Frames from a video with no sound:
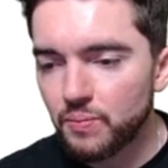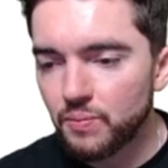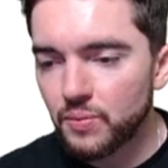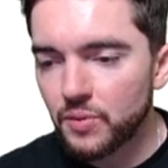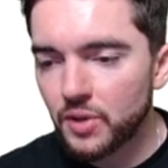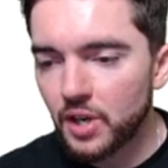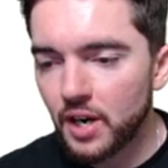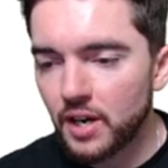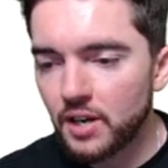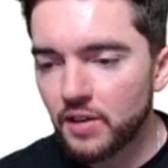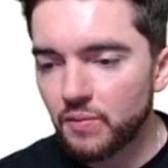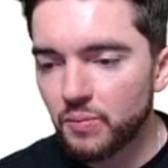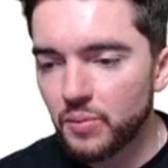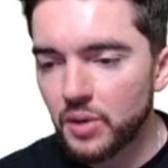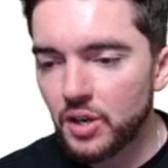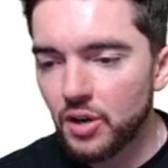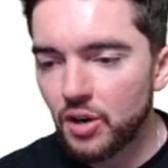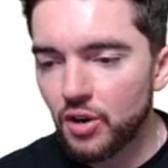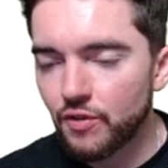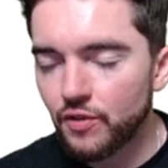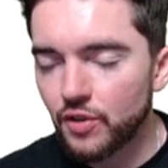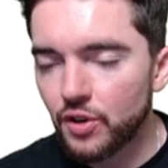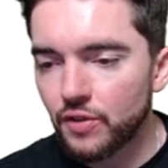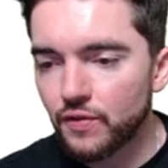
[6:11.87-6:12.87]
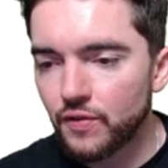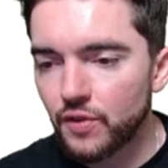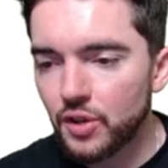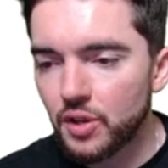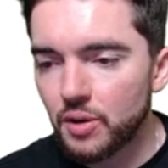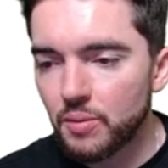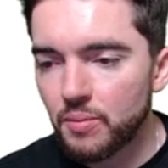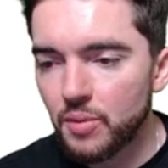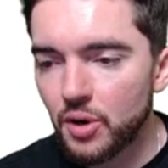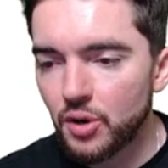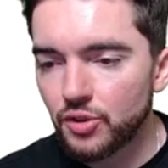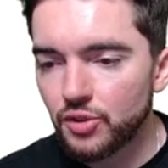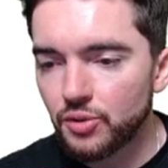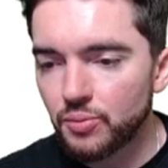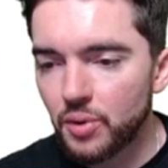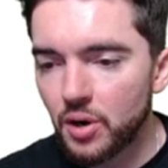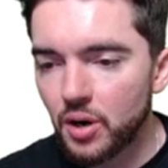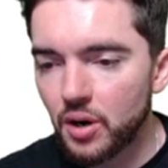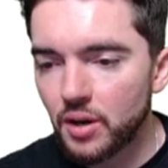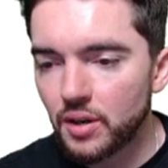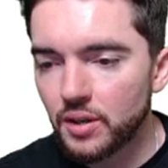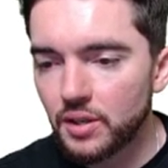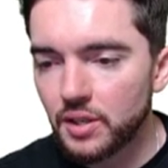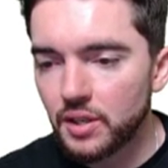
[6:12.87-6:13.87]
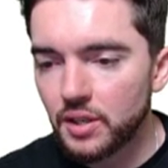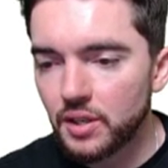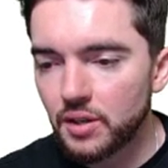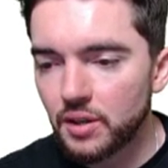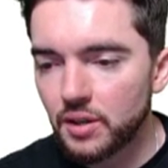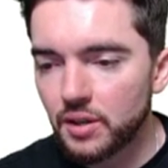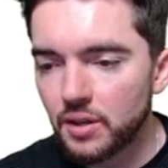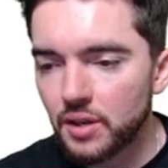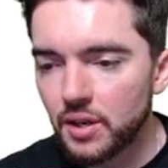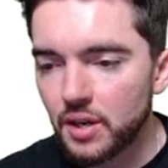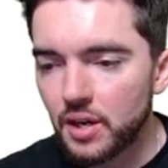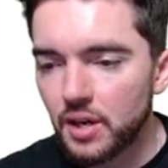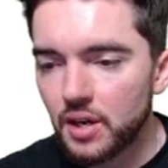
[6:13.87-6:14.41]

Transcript: kind of been over for the most part here,